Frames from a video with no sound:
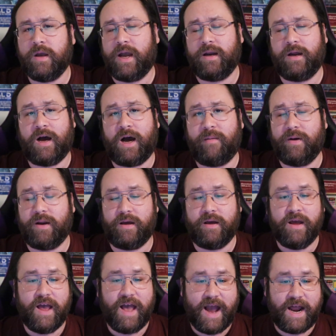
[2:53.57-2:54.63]
and comedy,
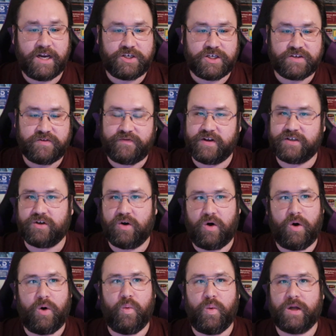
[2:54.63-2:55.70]
and it just fits
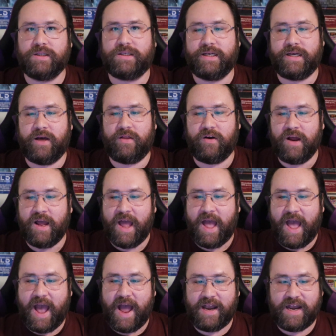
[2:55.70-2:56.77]
all well together.
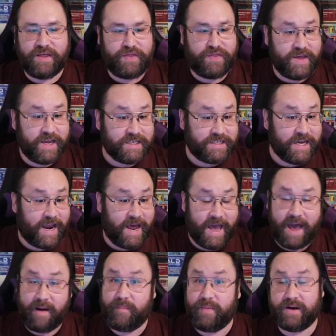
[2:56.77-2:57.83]
And the things that
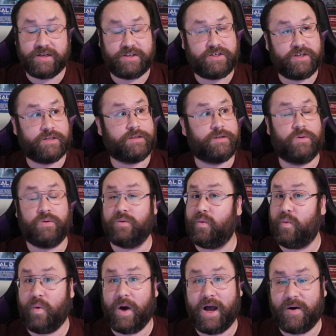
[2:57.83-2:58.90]
happen is just
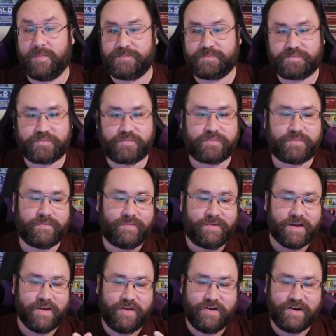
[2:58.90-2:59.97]
wow.
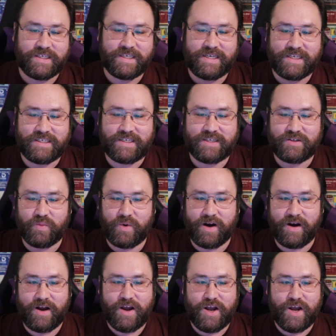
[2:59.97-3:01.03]
There is an instance where